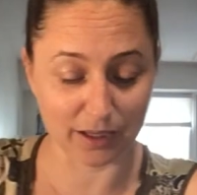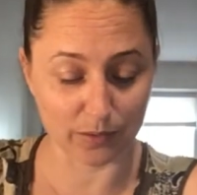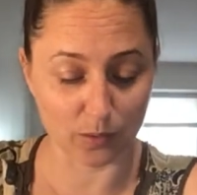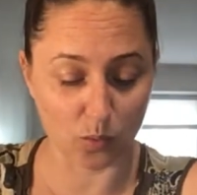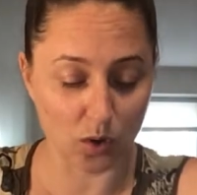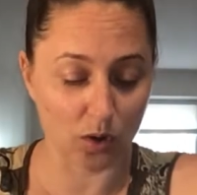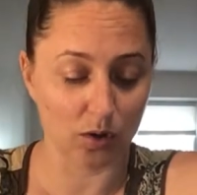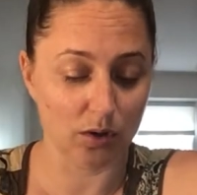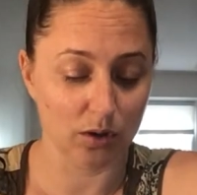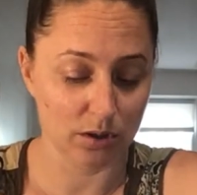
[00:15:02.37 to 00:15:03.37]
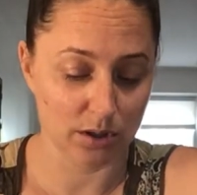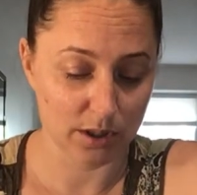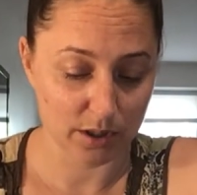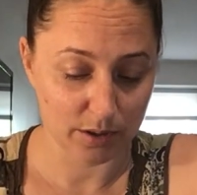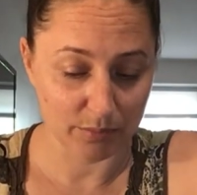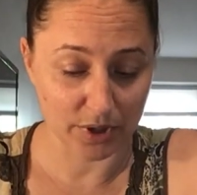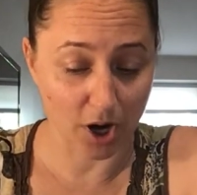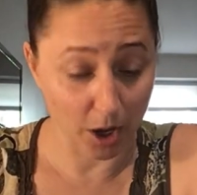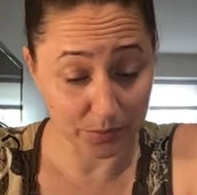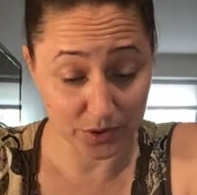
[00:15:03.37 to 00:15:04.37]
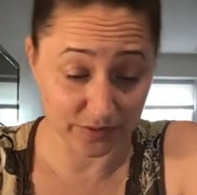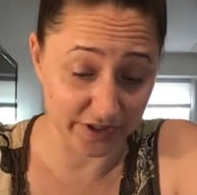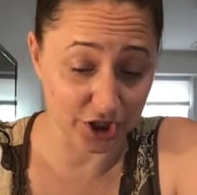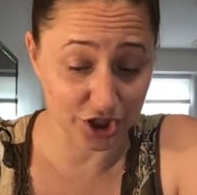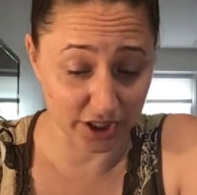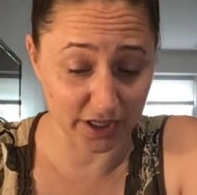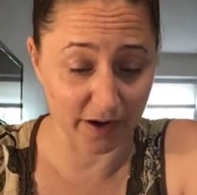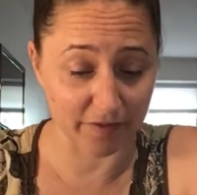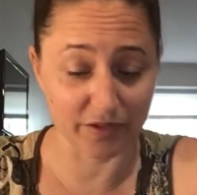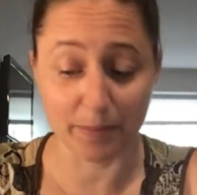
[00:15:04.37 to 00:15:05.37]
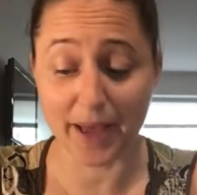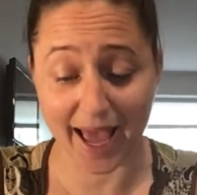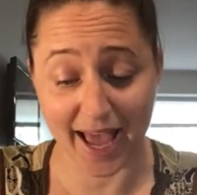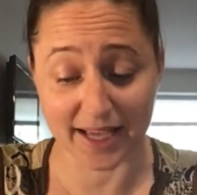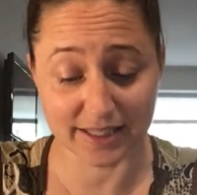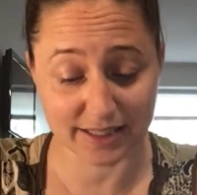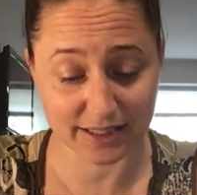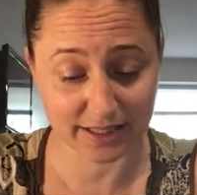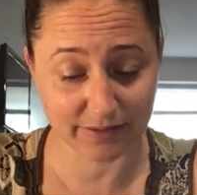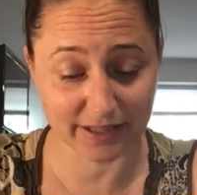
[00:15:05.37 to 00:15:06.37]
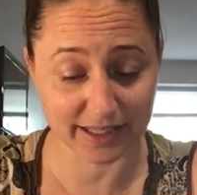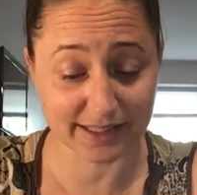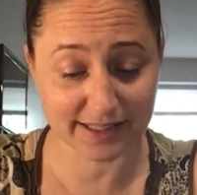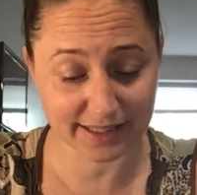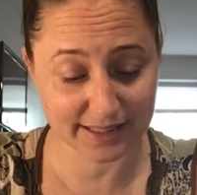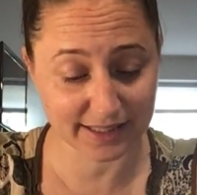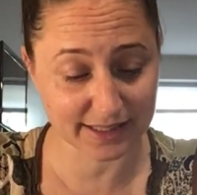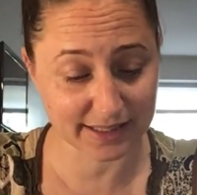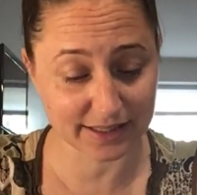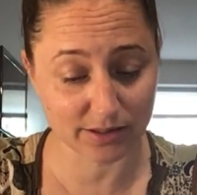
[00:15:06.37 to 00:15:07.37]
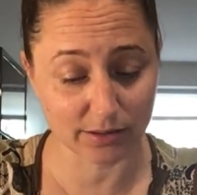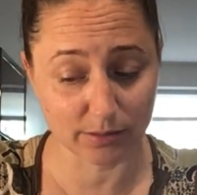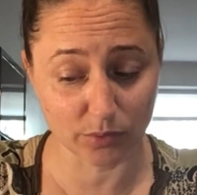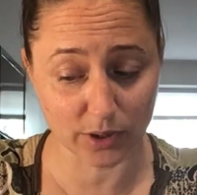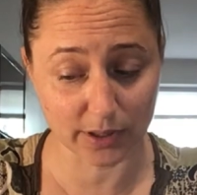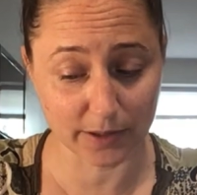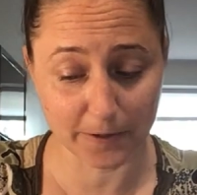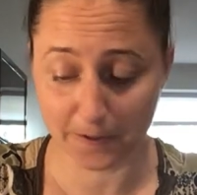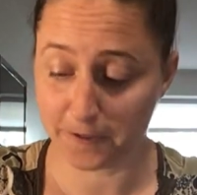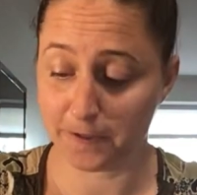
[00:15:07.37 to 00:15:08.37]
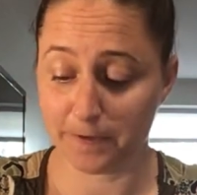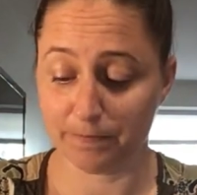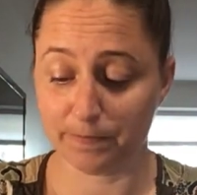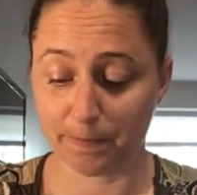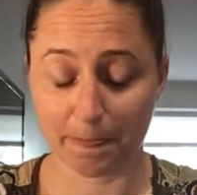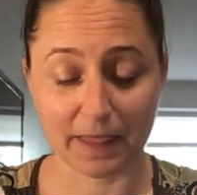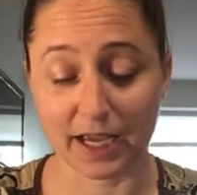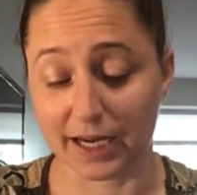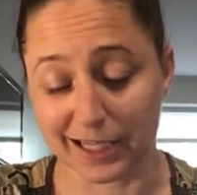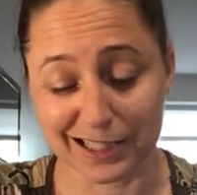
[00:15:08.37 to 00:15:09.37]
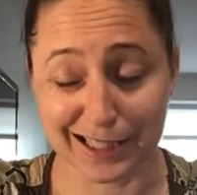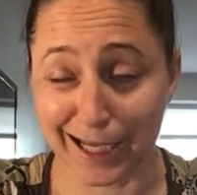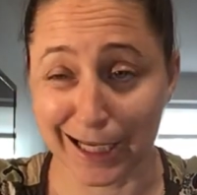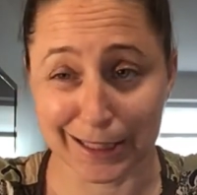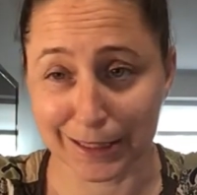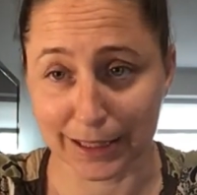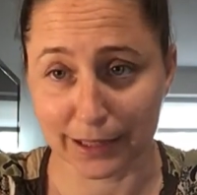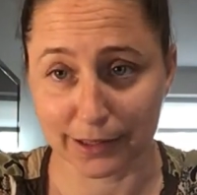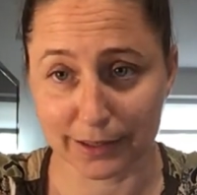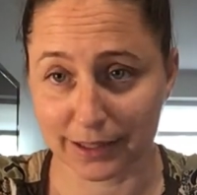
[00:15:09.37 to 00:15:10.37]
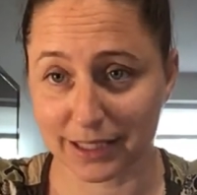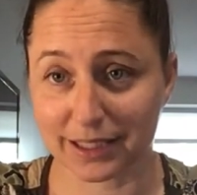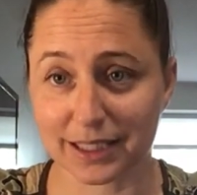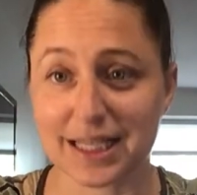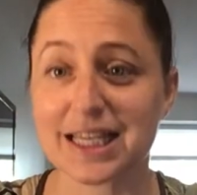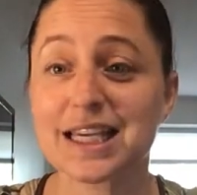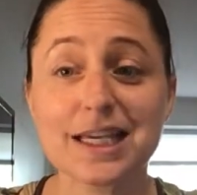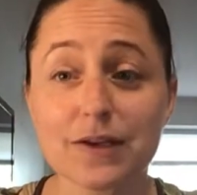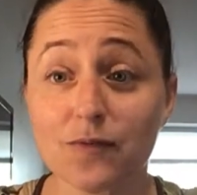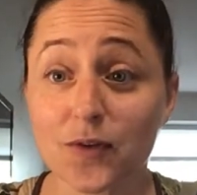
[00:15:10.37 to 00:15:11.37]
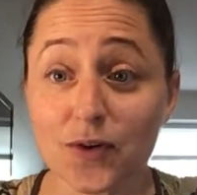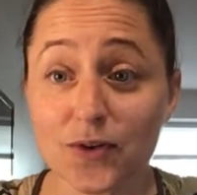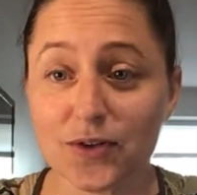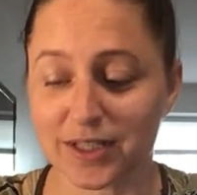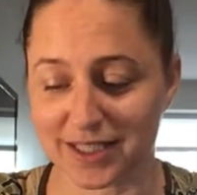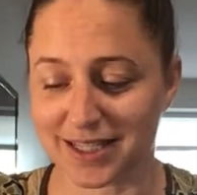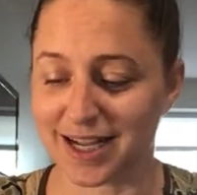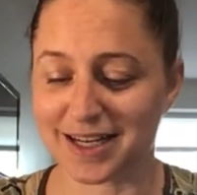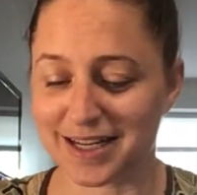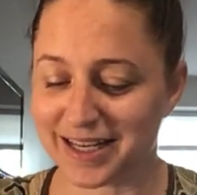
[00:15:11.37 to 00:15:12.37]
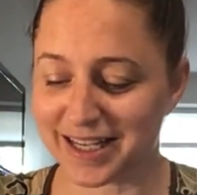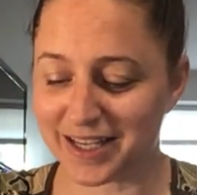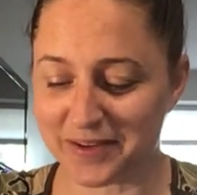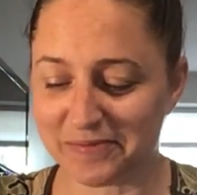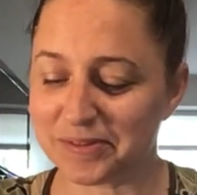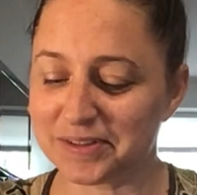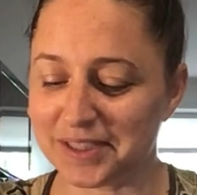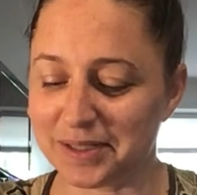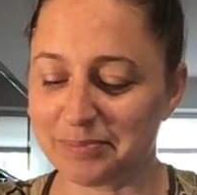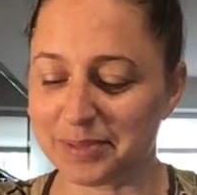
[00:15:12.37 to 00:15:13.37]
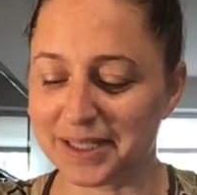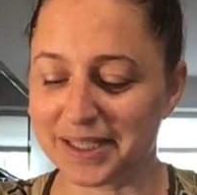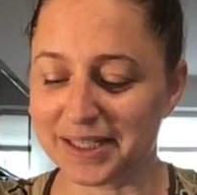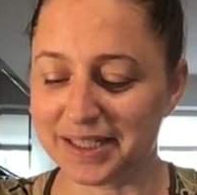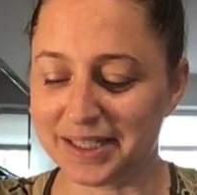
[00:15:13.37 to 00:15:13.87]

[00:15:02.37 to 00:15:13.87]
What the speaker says: on the wall. But observation of the past, we get 666 on the board. And it's not like evil. It's not an evil number.